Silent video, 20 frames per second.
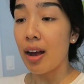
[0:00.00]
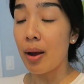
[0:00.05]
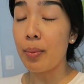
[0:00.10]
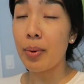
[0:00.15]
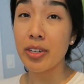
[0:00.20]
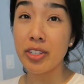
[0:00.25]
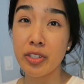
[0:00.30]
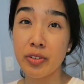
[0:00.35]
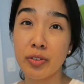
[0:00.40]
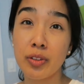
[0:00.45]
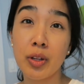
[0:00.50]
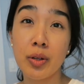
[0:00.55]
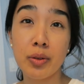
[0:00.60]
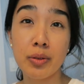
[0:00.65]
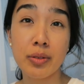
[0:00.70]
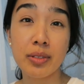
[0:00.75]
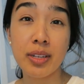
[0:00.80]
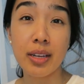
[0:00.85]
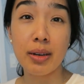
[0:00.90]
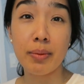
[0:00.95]
a bunch of
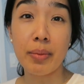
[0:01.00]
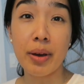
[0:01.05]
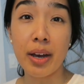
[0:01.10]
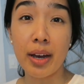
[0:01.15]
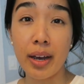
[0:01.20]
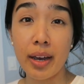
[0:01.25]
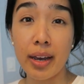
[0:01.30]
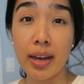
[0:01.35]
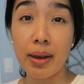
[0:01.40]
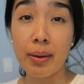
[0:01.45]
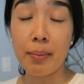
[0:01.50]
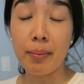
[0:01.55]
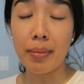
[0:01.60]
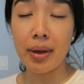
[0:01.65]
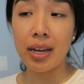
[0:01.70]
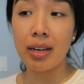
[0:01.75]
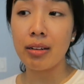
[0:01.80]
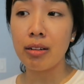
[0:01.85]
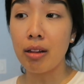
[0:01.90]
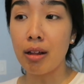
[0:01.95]
clothes in my
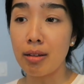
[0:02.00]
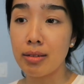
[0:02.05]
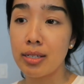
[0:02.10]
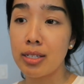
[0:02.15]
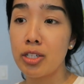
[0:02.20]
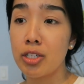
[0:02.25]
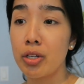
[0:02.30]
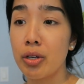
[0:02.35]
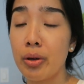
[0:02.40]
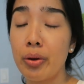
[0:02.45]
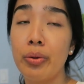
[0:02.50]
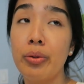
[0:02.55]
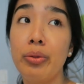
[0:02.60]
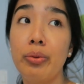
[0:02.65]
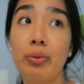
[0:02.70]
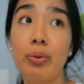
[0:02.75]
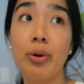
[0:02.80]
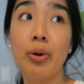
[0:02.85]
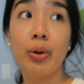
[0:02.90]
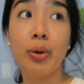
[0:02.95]
main closet to go
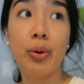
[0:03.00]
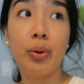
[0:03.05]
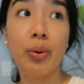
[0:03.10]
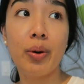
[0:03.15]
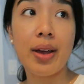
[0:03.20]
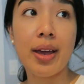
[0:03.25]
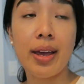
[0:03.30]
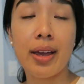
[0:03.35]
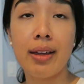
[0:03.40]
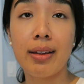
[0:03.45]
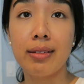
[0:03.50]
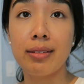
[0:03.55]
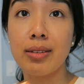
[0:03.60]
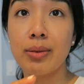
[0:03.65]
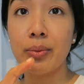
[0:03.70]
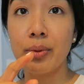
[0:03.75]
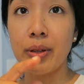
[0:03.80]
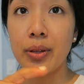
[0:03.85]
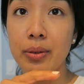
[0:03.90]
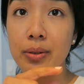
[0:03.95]
through and
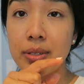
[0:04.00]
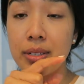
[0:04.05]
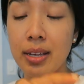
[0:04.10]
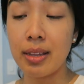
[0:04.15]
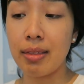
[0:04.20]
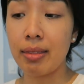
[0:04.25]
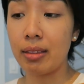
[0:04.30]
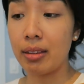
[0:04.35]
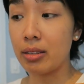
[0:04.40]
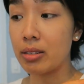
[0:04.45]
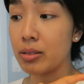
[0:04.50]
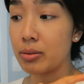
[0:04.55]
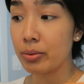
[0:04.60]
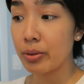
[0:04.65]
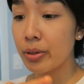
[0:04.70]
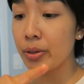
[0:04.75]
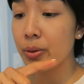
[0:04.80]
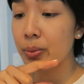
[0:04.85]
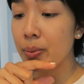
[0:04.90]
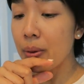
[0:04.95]
some clothes in this
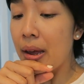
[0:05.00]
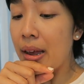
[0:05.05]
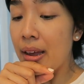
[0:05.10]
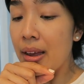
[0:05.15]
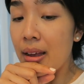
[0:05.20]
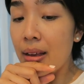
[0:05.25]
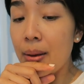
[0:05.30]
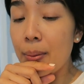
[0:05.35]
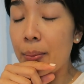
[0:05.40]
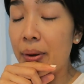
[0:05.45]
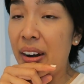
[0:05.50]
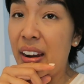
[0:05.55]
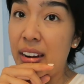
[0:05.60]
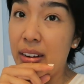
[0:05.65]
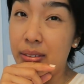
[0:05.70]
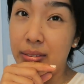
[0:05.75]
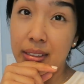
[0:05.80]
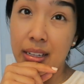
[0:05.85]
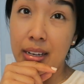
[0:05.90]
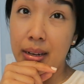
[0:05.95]
room, but
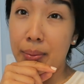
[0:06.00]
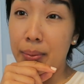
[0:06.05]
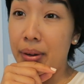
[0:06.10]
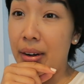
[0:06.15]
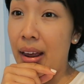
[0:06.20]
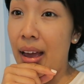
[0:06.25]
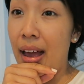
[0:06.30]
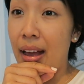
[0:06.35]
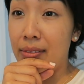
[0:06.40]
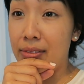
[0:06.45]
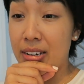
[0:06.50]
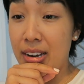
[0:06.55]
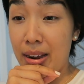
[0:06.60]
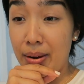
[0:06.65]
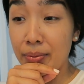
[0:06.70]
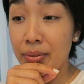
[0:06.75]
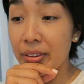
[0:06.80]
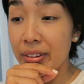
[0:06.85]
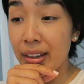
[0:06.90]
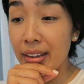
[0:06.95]
I don't think I'm gonna have
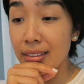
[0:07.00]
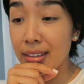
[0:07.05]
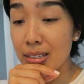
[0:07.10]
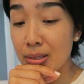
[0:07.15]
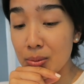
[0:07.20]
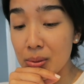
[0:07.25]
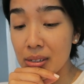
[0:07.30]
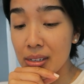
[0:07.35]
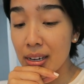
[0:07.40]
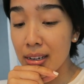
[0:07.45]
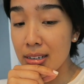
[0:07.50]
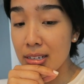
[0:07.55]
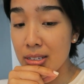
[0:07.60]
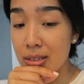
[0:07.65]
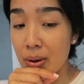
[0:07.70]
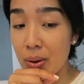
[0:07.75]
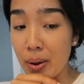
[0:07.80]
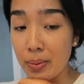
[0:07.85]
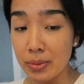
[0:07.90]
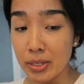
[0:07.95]
time for that this weekend.
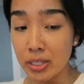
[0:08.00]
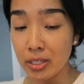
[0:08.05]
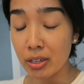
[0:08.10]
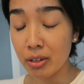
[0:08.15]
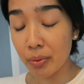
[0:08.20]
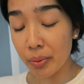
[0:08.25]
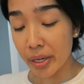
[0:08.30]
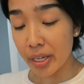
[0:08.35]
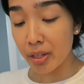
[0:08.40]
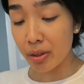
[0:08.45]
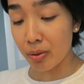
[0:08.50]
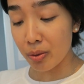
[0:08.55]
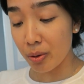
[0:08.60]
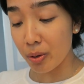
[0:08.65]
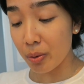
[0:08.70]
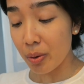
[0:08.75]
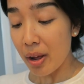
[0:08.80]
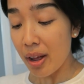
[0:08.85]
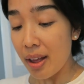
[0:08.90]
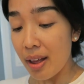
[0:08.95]
So I'm just going
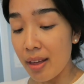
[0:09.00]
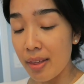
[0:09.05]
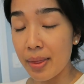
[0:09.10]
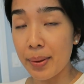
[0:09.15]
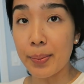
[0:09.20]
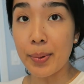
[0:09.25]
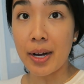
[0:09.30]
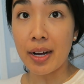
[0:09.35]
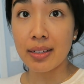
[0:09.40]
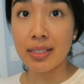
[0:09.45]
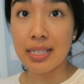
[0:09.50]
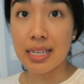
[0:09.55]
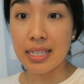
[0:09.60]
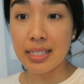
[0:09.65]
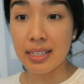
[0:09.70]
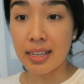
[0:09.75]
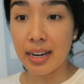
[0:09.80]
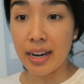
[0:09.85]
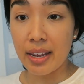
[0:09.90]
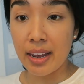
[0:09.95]
through the
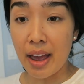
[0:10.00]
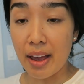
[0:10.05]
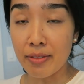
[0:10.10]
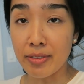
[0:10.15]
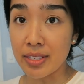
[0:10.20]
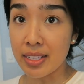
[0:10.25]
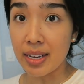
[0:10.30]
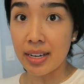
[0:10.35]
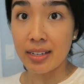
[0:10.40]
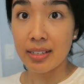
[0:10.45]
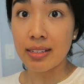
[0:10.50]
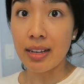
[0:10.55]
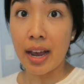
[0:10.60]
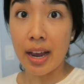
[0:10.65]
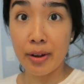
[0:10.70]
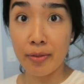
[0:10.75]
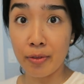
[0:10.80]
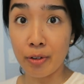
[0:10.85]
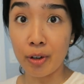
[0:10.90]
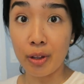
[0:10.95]
boxes that I have set
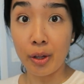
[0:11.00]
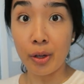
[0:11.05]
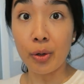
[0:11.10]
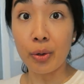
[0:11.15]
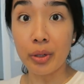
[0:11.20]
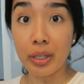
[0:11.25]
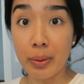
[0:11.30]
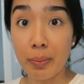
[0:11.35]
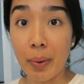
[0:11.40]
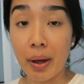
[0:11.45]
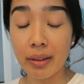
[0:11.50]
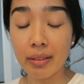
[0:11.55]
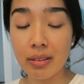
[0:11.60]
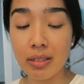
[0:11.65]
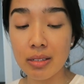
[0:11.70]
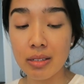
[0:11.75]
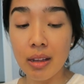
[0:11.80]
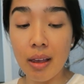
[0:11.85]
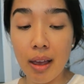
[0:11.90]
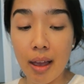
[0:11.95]
aside for literally
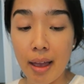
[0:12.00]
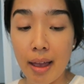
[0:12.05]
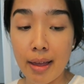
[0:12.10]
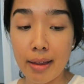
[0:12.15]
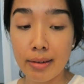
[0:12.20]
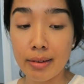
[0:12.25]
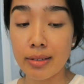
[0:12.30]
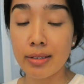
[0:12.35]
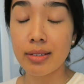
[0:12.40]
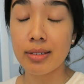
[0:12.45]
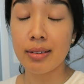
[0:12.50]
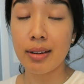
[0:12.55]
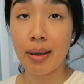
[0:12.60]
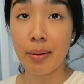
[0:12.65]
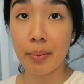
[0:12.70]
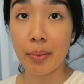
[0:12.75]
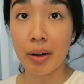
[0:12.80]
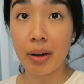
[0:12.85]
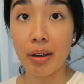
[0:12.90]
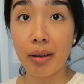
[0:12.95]
months, and
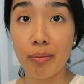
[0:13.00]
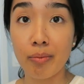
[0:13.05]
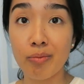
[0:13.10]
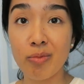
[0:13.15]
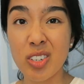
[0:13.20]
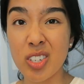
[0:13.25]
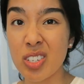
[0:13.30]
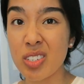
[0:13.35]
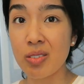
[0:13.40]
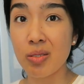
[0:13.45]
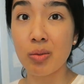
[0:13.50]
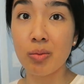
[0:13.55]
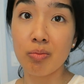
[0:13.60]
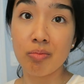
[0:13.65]
I'm gonna just